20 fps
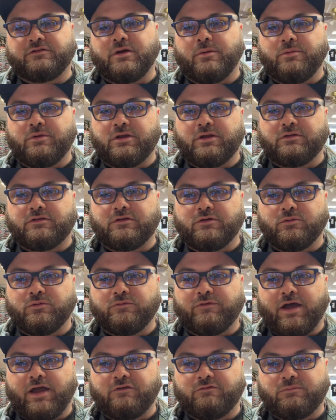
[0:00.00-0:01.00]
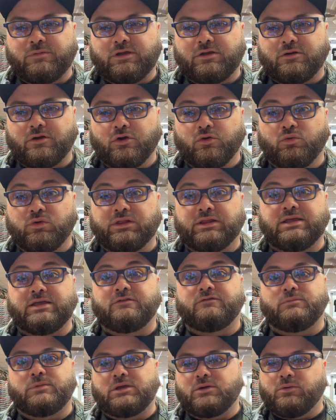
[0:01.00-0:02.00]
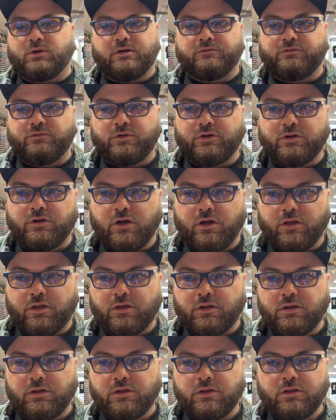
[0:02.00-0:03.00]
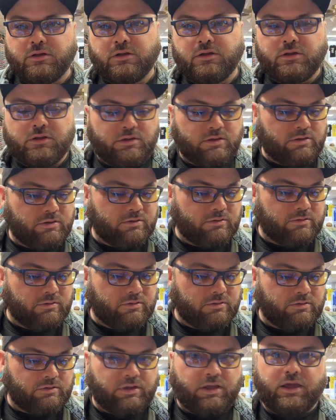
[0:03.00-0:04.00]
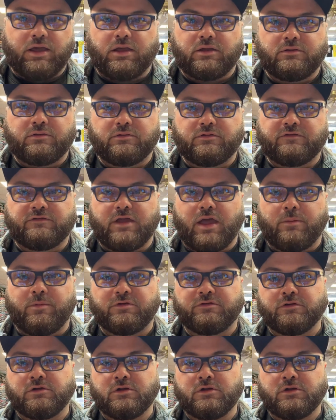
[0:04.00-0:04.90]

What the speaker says: coming in to revive me or relieve me, whatever you want to call it. Yeah, it's Thomas.